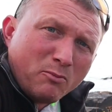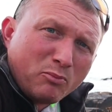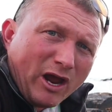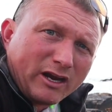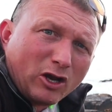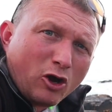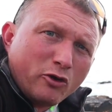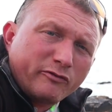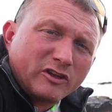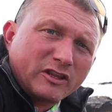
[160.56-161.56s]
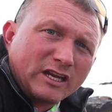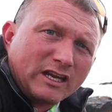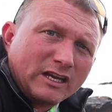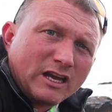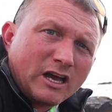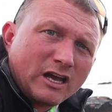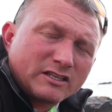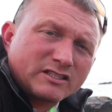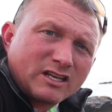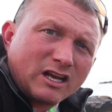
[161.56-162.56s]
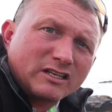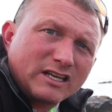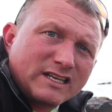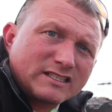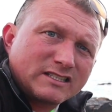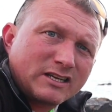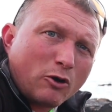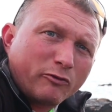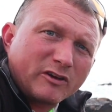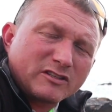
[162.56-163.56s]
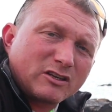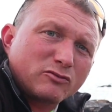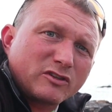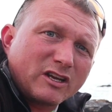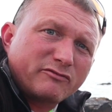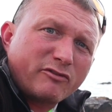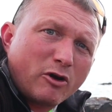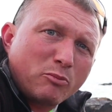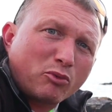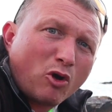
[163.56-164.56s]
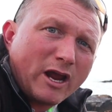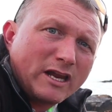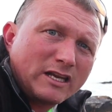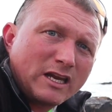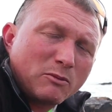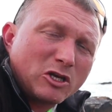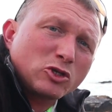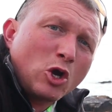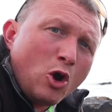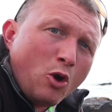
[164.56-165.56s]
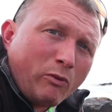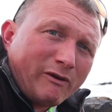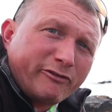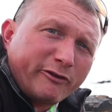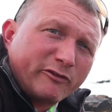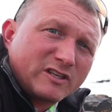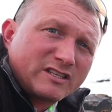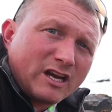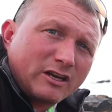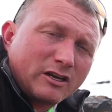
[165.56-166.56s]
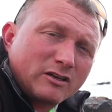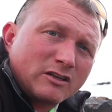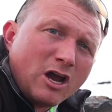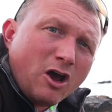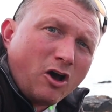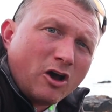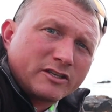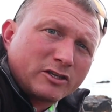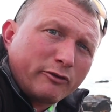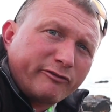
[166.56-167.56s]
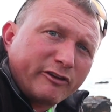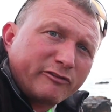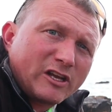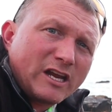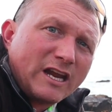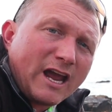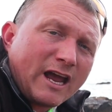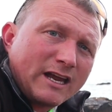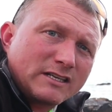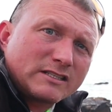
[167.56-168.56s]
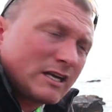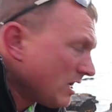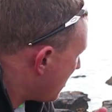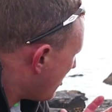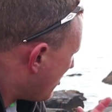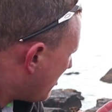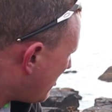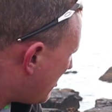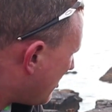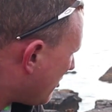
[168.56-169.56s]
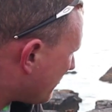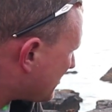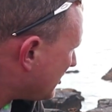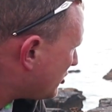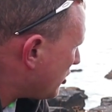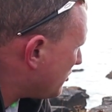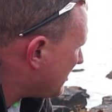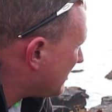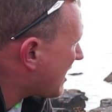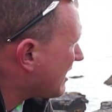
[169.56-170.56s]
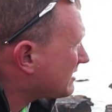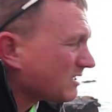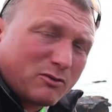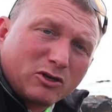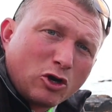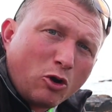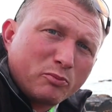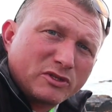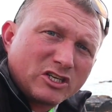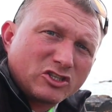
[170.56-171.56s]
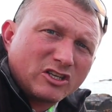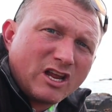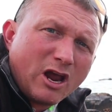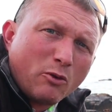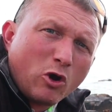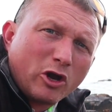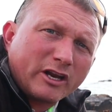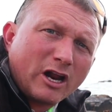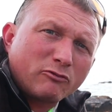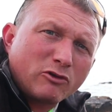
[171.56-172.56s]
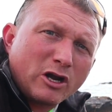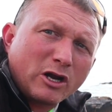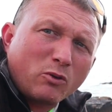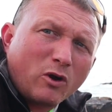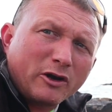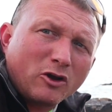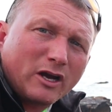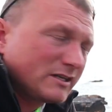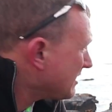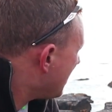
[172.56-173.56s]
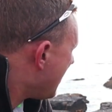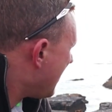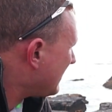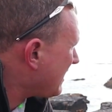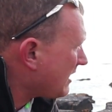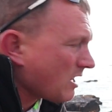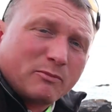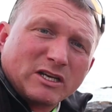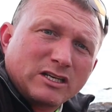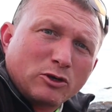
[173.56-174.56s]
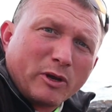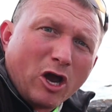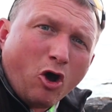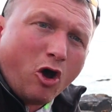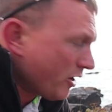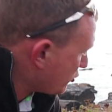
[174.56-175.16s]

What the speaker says: back over the sun itself, as obviously it's very bright in the image. 1/5 of a second, ISO 50, and obviously shooting that composition there, working out really quite nice, and getting up this little bit higher,